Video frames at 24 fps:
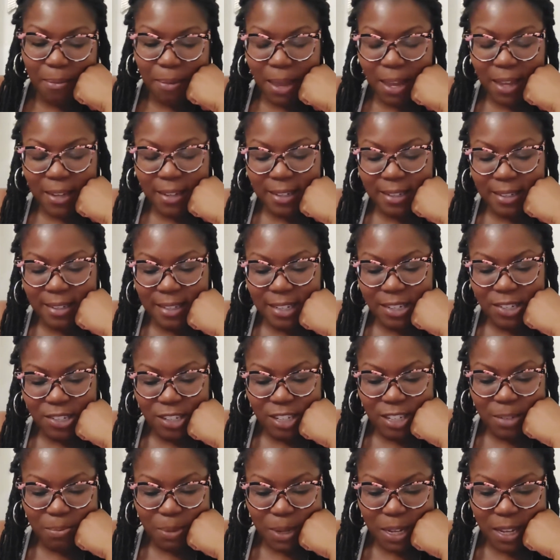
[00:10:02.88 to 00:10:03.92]
make a
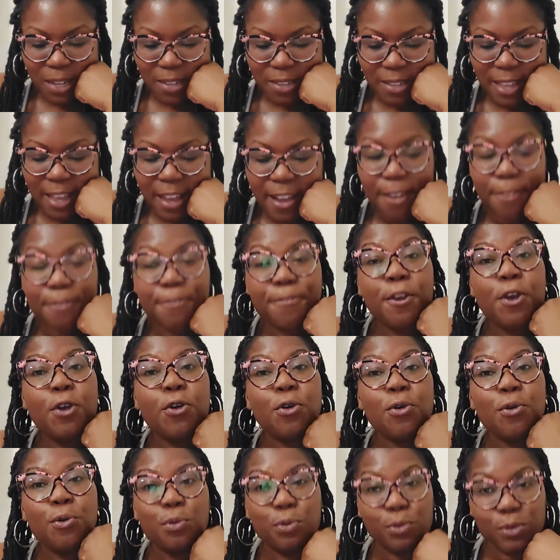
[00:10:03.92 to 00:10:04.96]
decision because they're
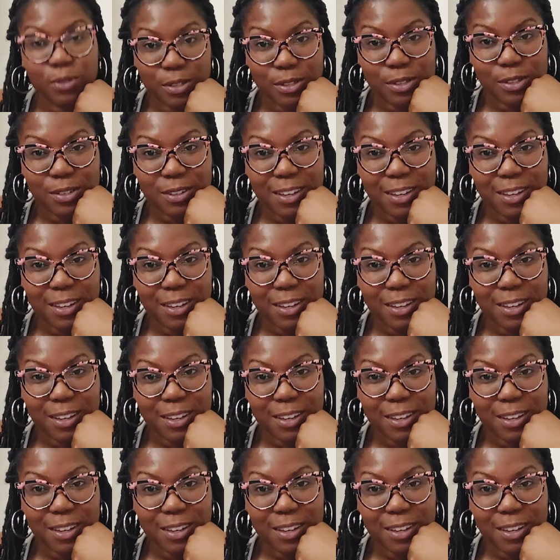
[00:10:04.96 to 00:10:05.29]
confused.